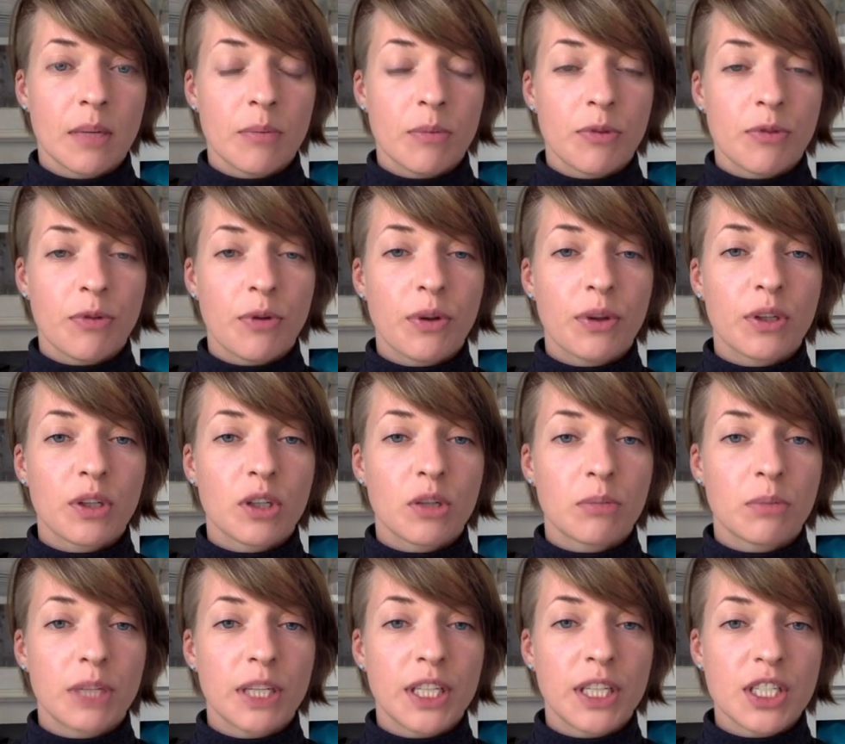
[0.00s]
Before the
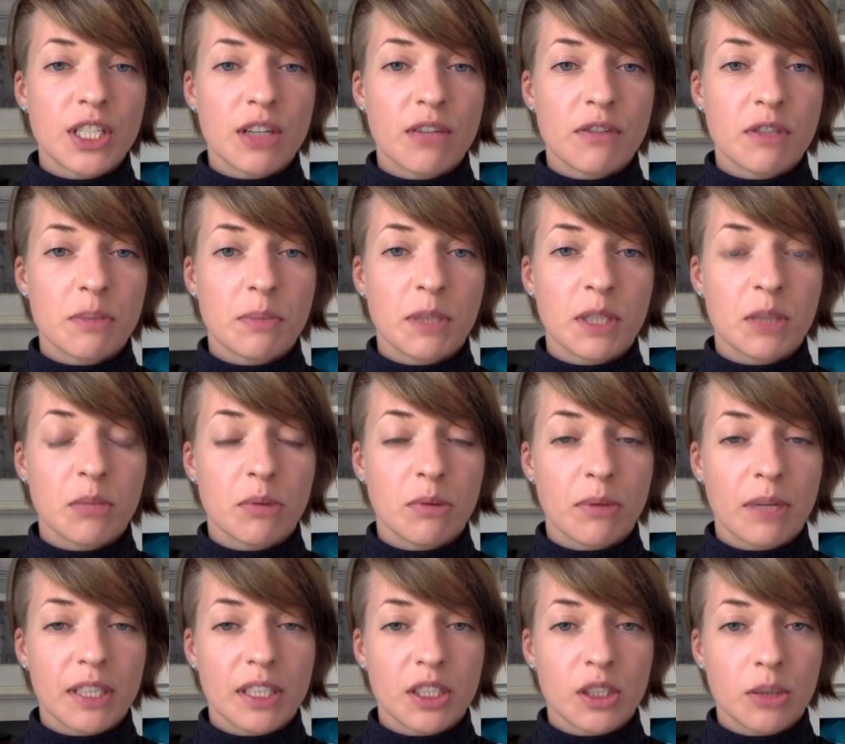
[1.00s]
completion of spindle pole
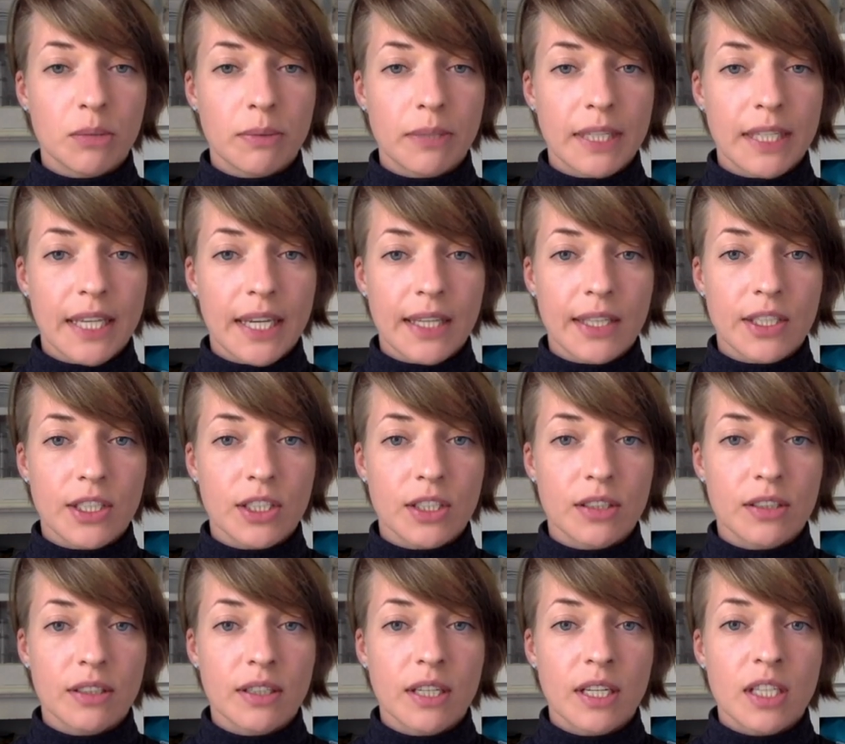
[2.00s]
body
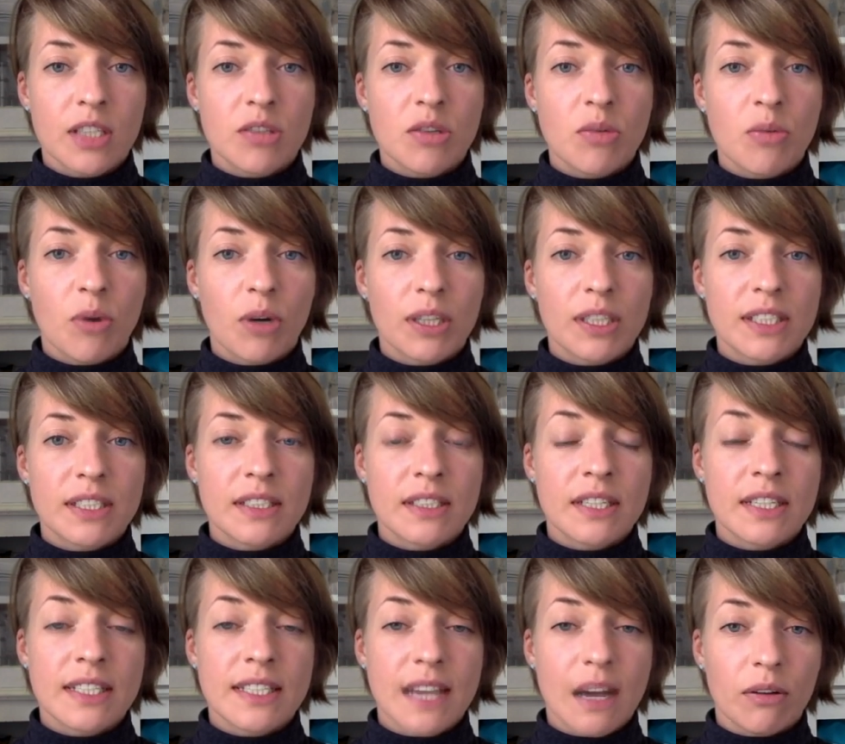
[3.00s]
duplication, S W I one is
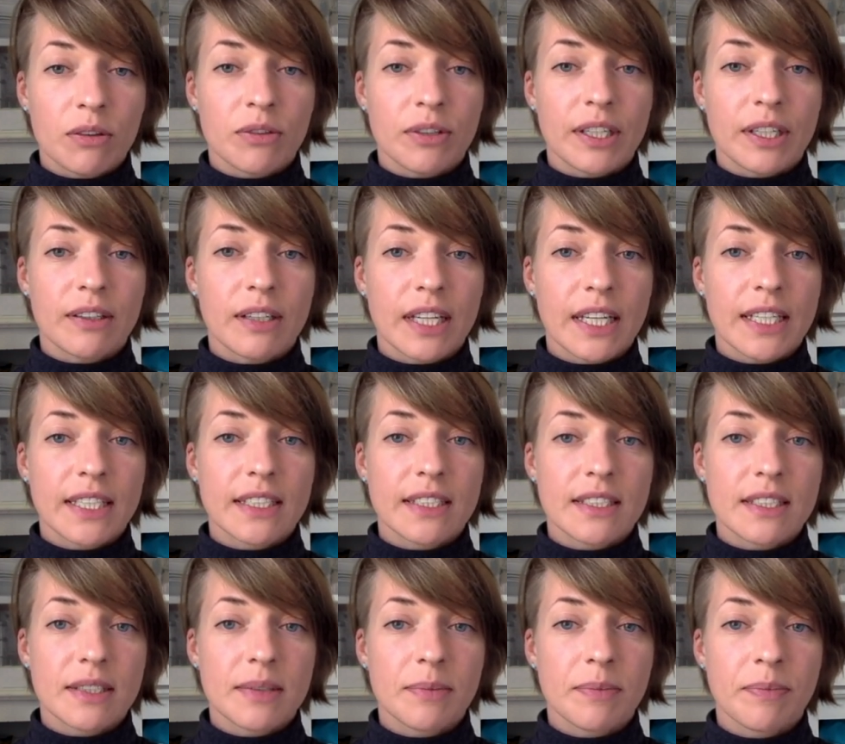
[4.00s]

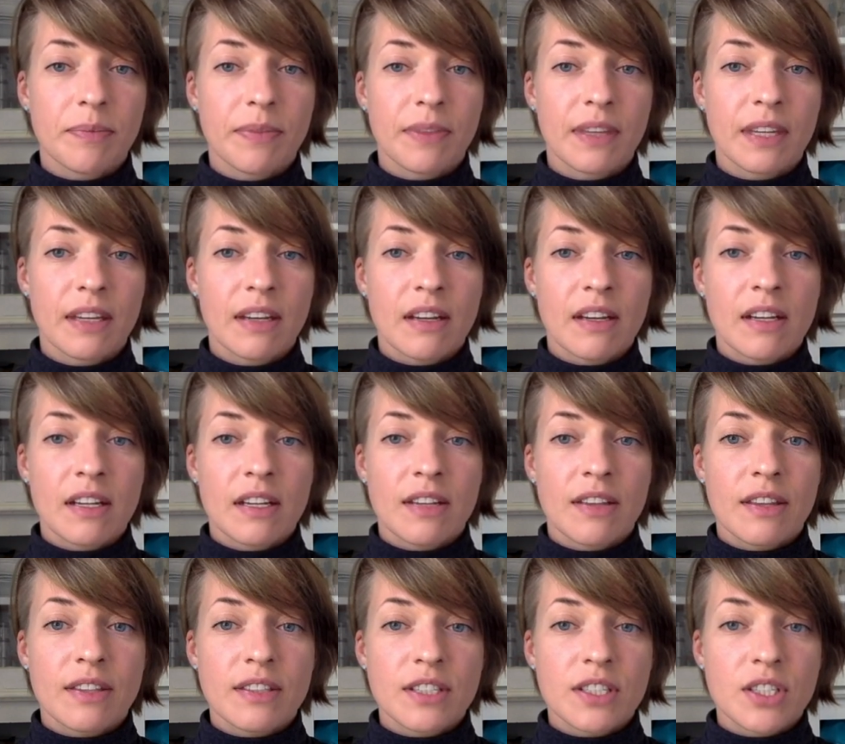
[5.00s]
downregulated.
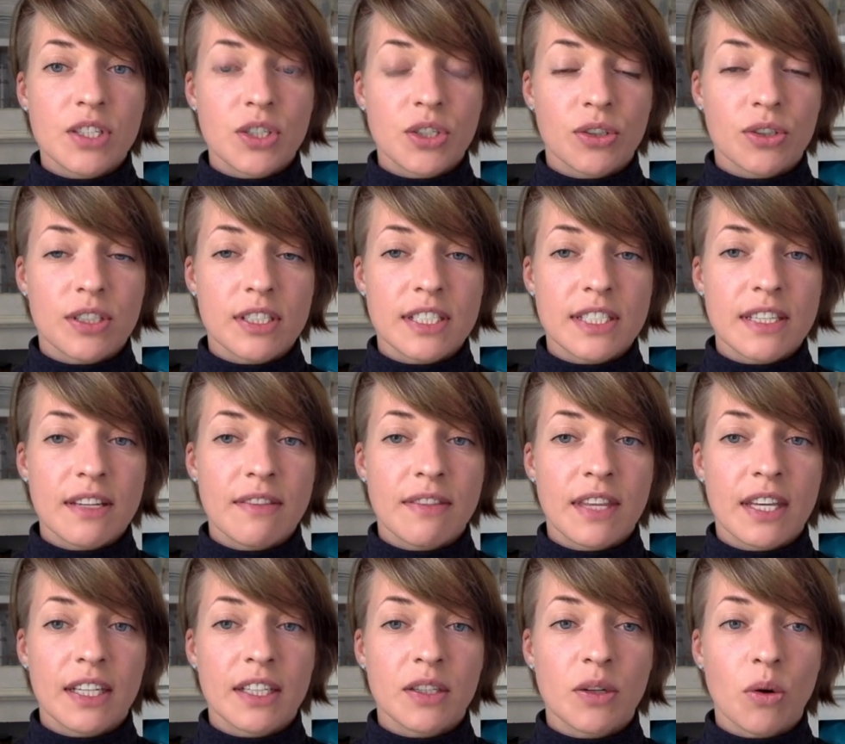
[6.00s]
This ensures
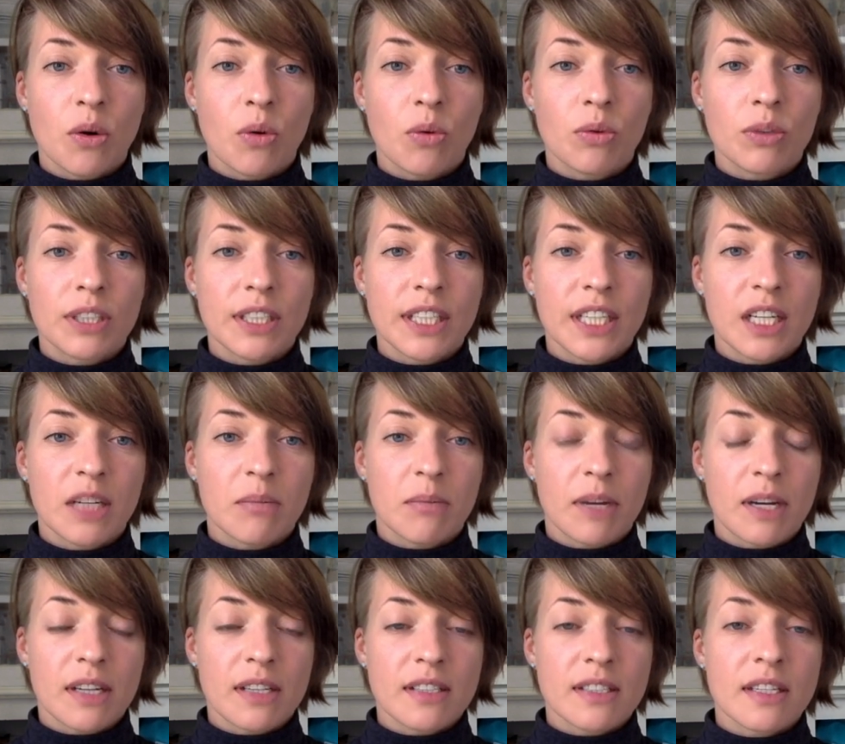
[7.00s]
that it only
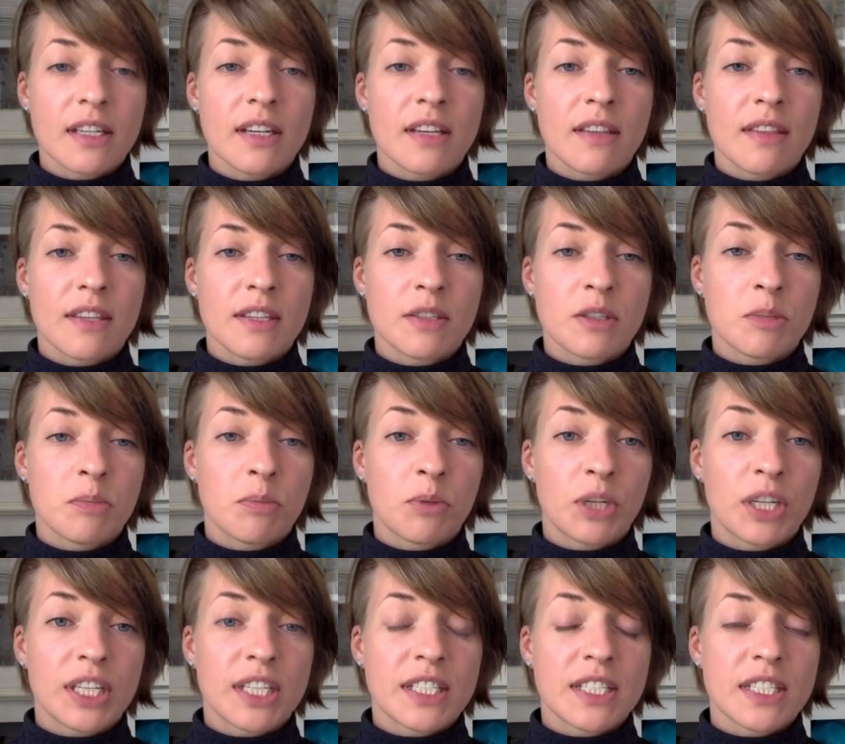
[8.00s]
earmarks this
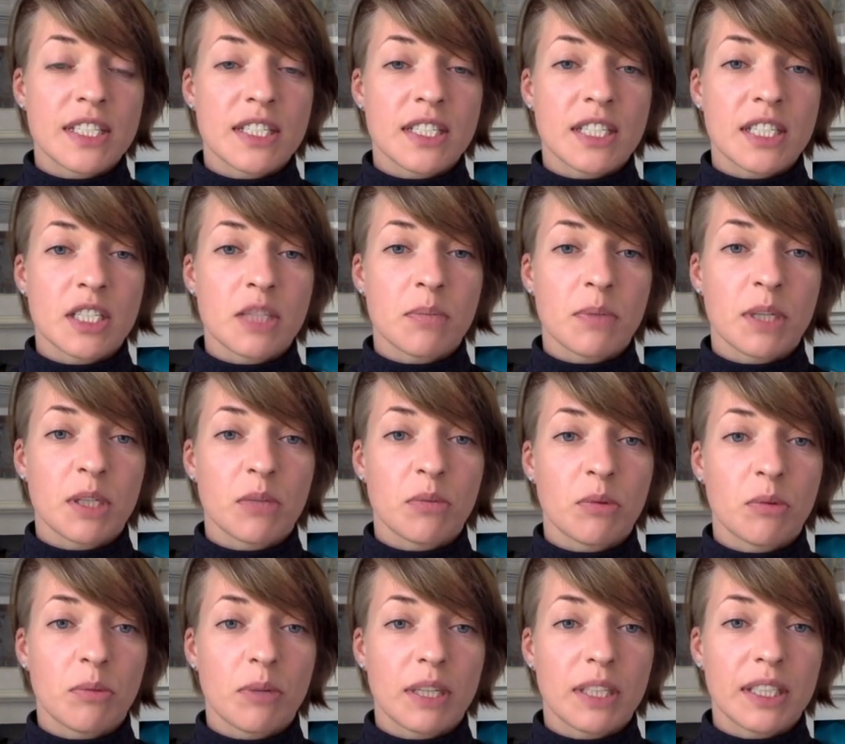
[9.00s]
pre-existing spindle
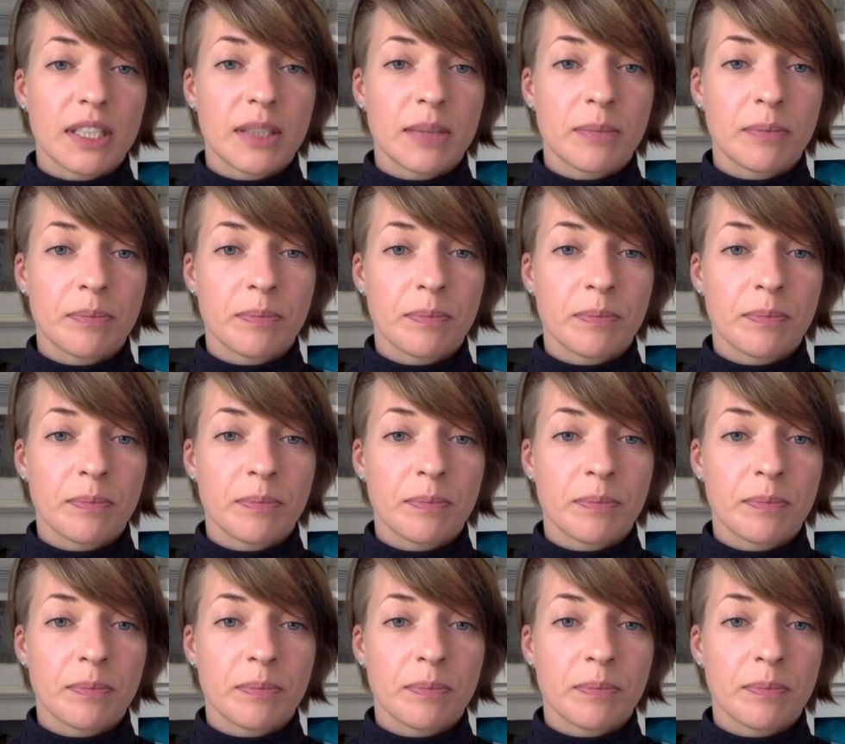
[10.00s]
pole body.